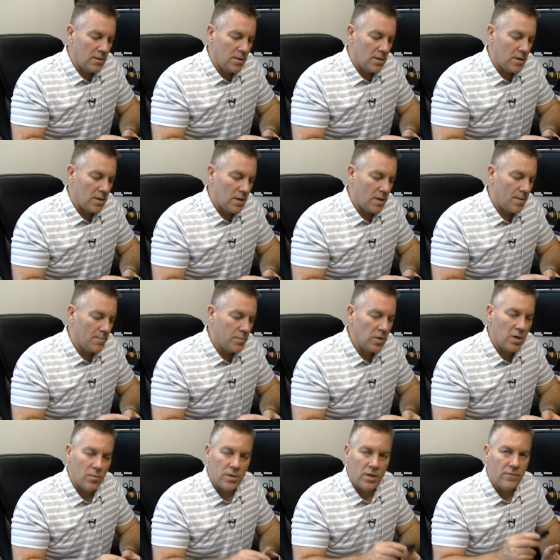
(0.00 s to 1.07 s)
Um, you
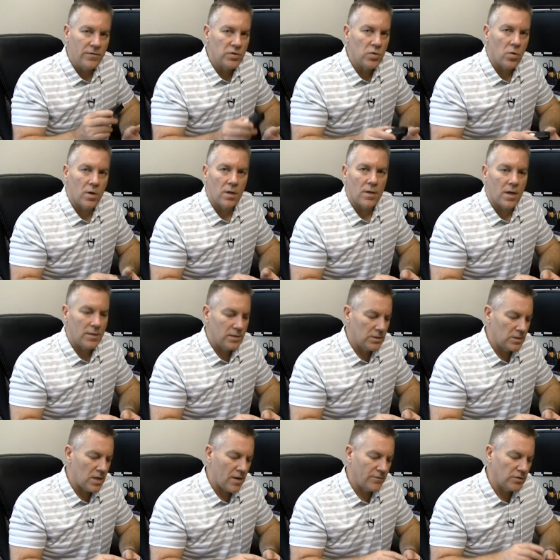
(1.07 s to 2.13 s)
know, we inventory a lot of this
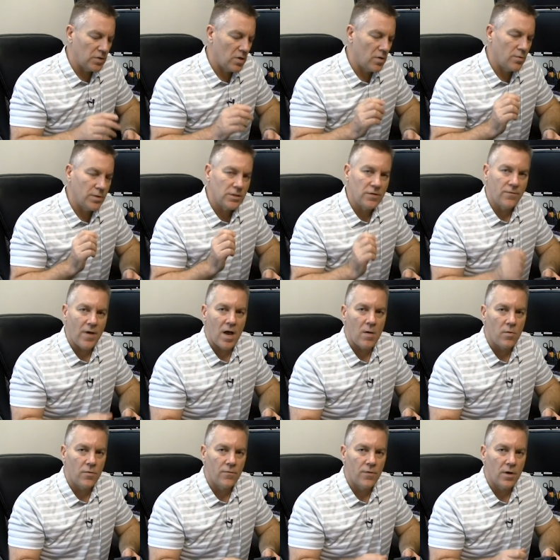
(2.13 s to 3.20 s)
stuff, so it's
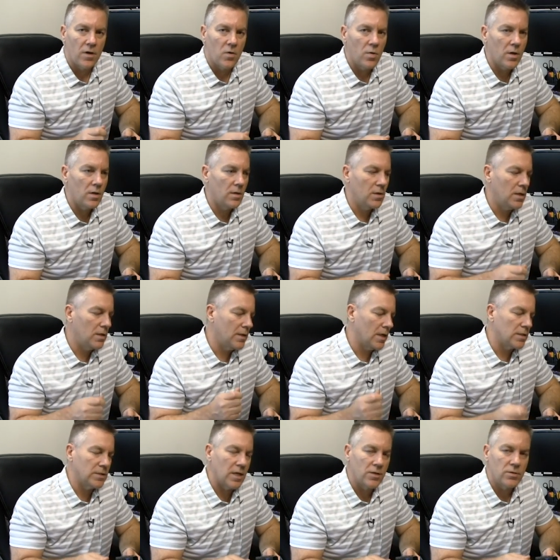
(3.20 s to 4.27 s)
available very quickly,
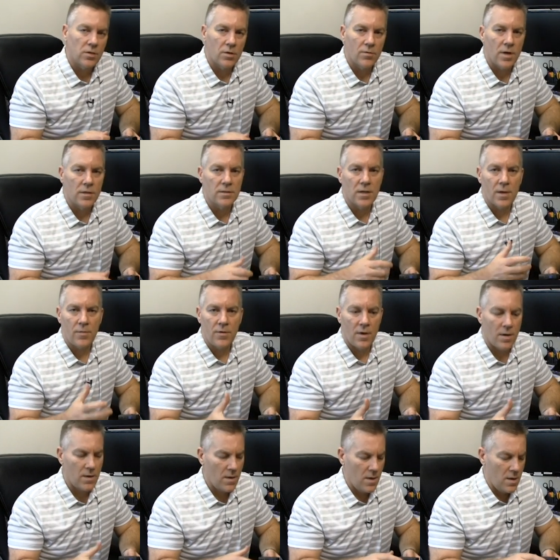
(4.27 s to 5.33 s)
next day turnaround type
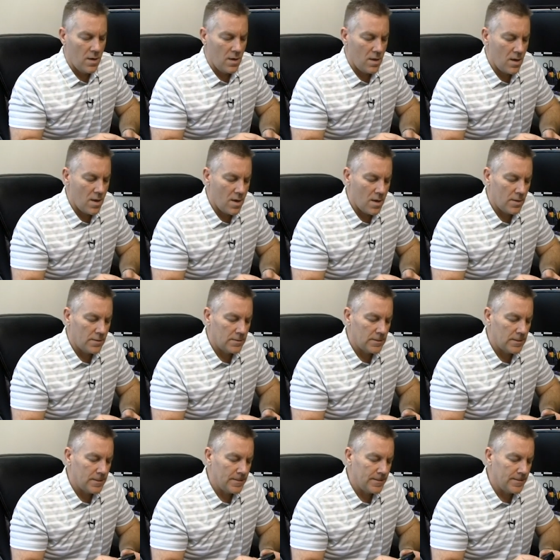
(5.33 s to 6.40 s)
thing. And,
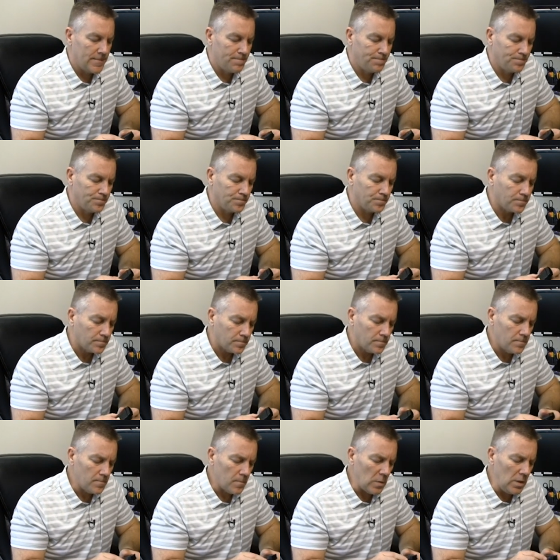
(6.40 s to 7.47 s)
um,
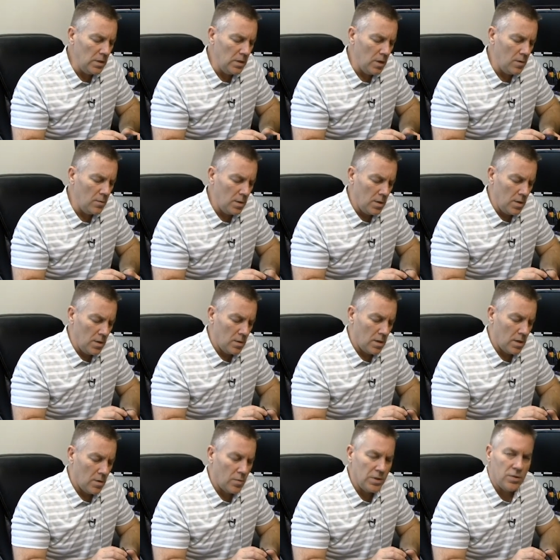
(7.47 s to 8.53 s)
you know,
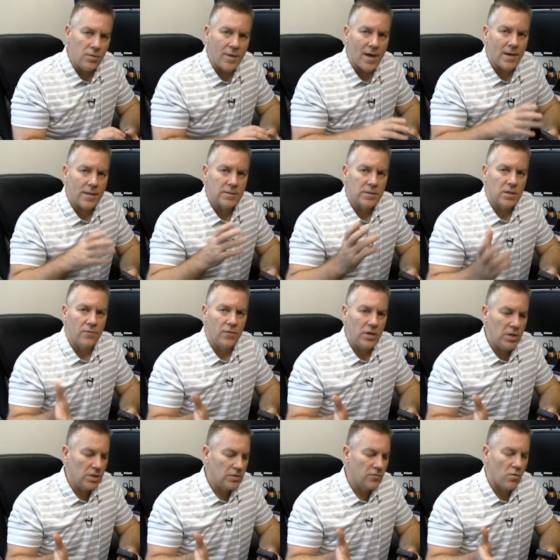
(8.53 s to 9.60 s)
uh, we do that as a
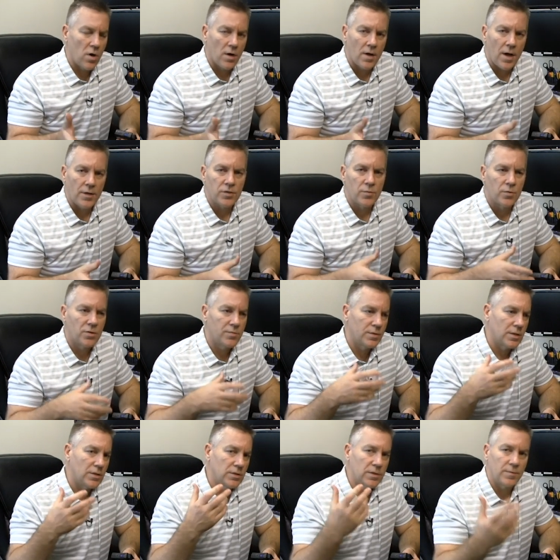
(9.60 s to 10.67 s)
convenience for our customers
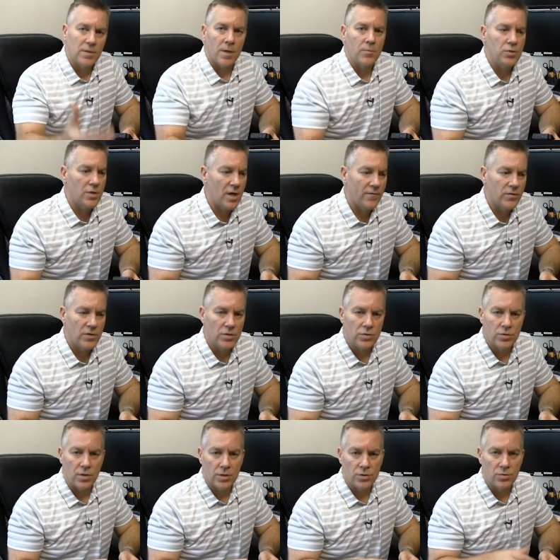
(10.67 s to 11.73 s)
because sometimes you have an,
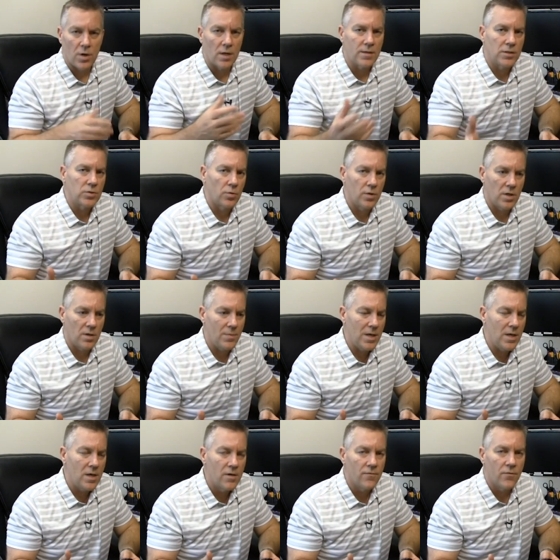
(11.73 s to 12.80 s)
a truck that's only going to
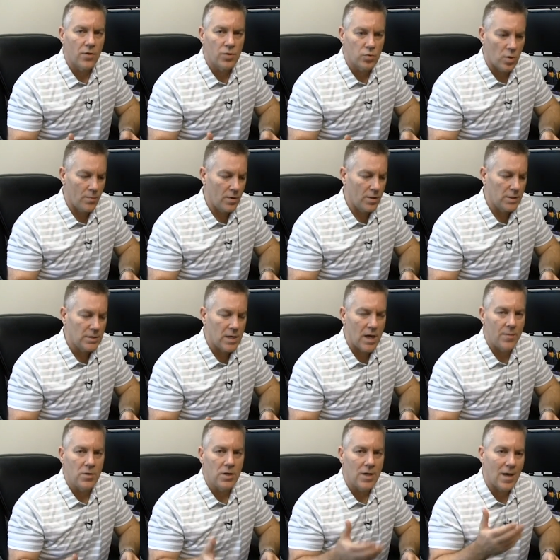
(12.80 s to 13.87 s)
be in for a short period of
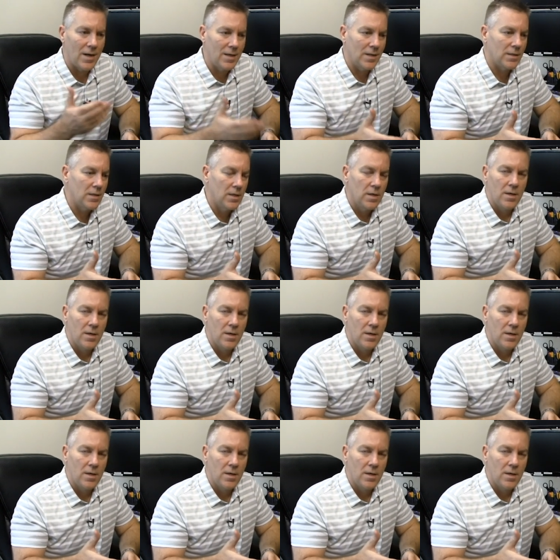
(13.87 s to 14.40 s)
time and you got to get